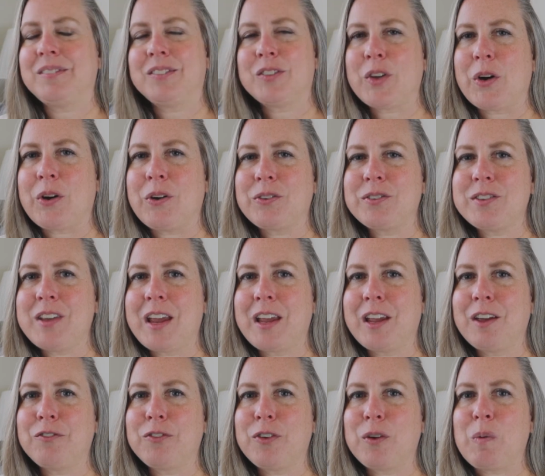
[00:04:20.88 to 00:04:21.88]
So
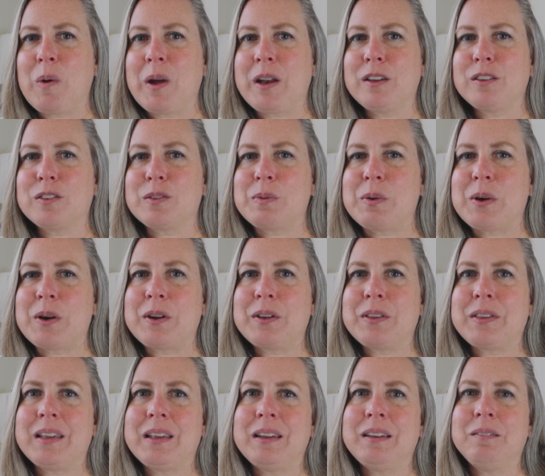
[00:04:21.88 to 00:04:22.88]
take it for what it's
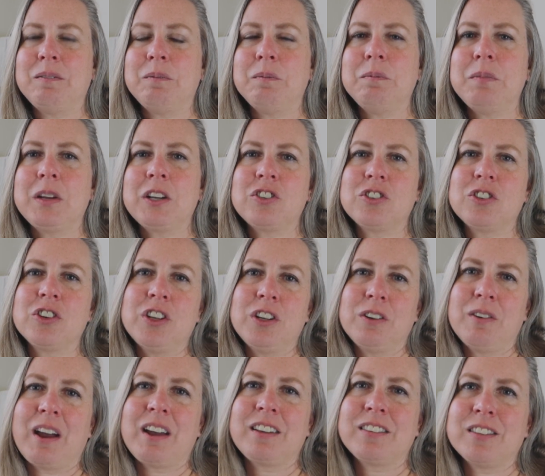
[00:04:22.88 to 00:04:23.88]
worth and make sure
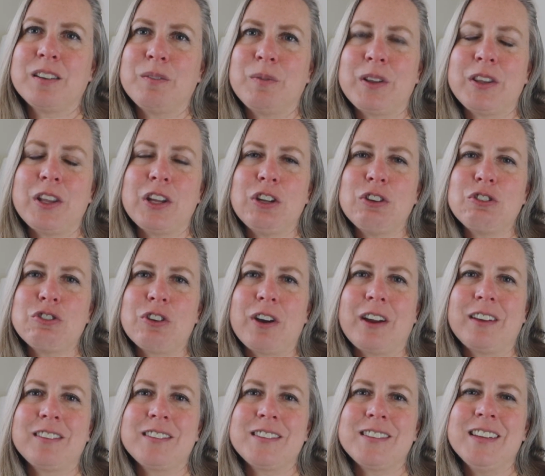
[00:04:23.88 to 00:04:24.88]
you ask someone that you
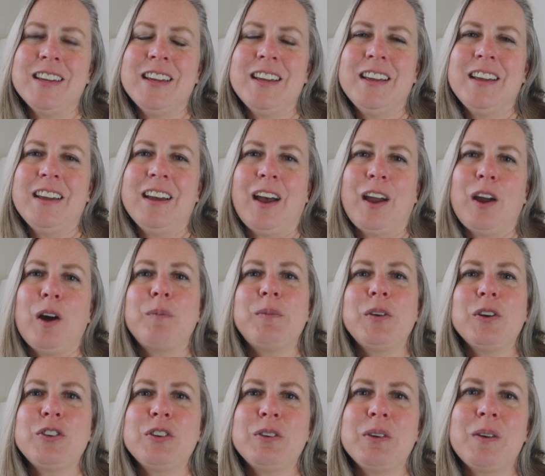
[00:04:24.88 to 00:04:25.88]
trust. I hope
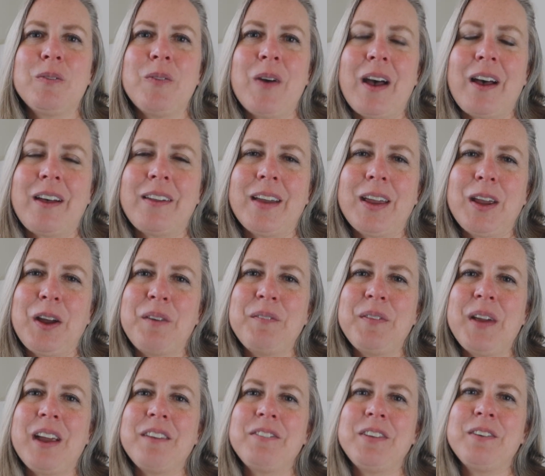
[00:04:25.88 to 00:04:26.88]
you're doing well. I
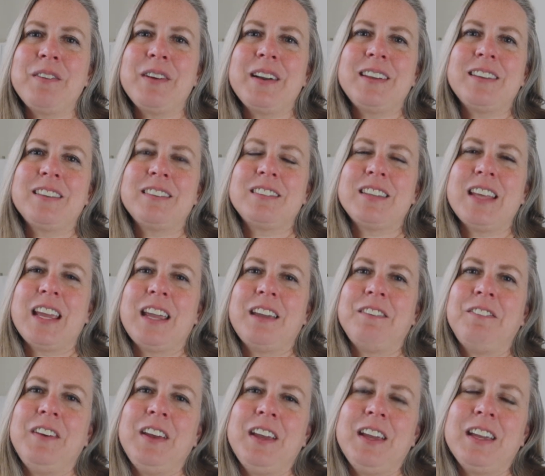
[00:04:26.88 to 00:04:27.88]
hope everyone is
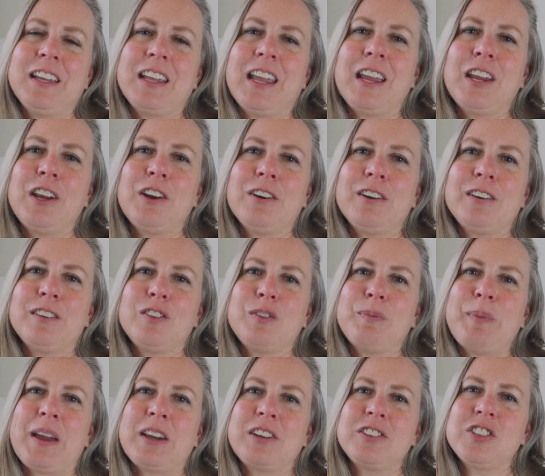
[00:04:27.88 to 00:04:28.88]
safe. Get your
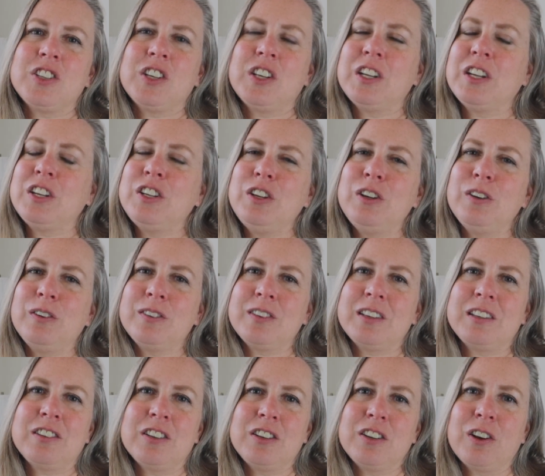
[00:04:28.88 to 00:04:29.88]
inspection and use
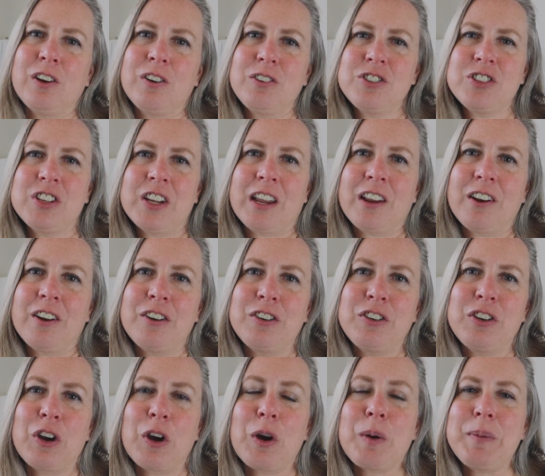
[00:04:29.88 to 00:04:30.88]
it to negotiate
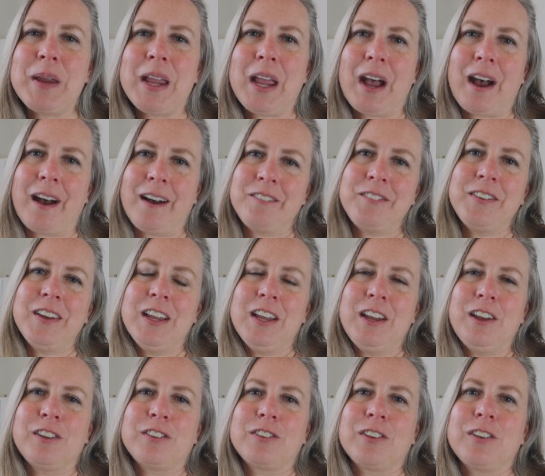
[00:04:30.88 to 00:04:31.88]
on your behalf
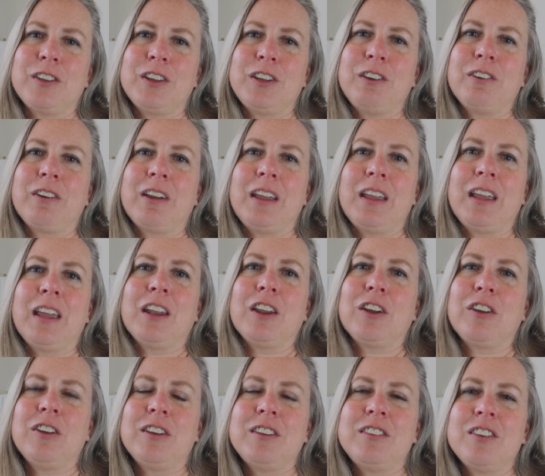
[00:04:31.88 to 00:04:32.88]
so that you can get
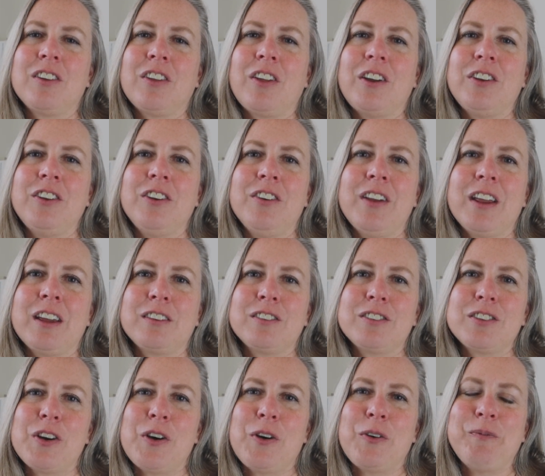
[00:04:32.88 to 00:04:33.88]
a good deal on your
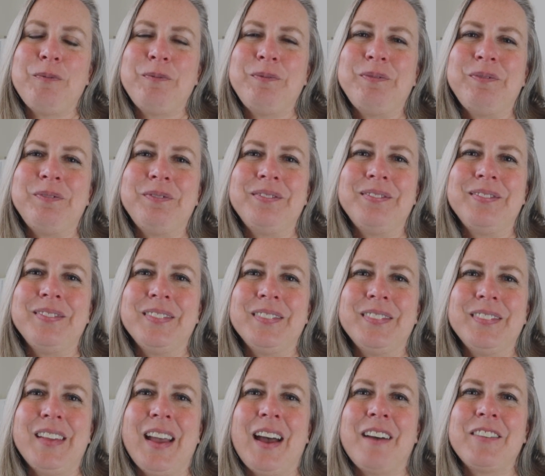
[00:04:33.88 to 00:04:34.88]
next home.
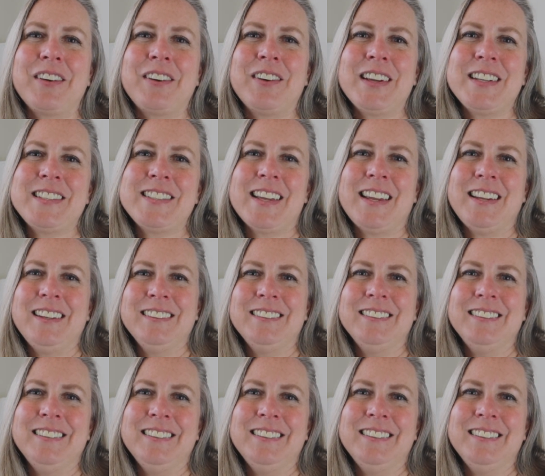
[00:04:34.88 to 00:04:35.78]
Have a great day.